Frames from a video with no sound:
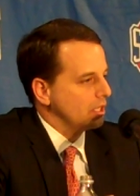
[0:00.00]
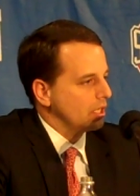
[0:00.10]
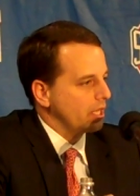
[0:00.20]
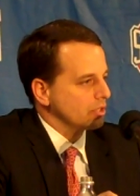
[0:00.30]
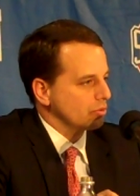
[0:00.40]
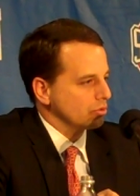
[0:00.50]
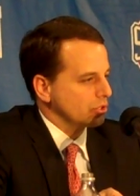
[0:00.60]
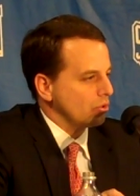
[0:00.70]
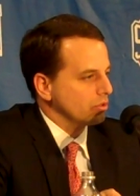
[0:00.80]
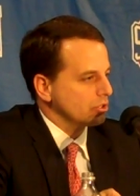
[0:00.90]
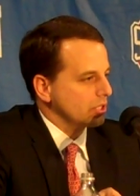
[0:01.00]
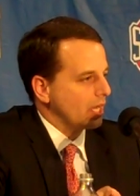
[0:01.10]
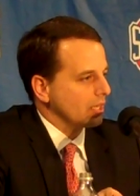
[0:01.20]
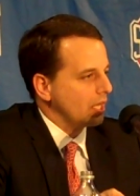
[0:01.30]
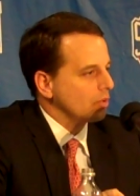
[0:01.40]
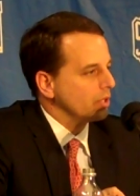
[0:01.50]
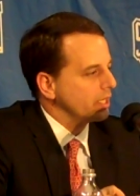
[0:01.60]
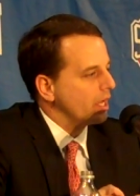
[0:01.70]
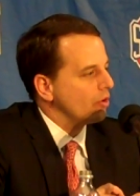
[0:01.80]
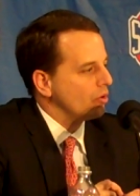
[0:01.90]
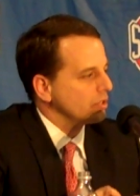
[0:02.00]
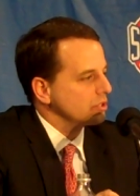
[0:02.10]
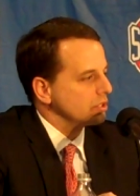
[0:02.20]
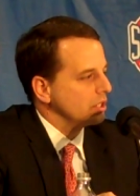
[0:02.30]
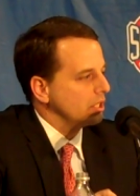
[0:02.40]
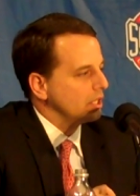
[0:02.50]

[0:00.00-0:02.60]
And as a result, the shot clock went down on us,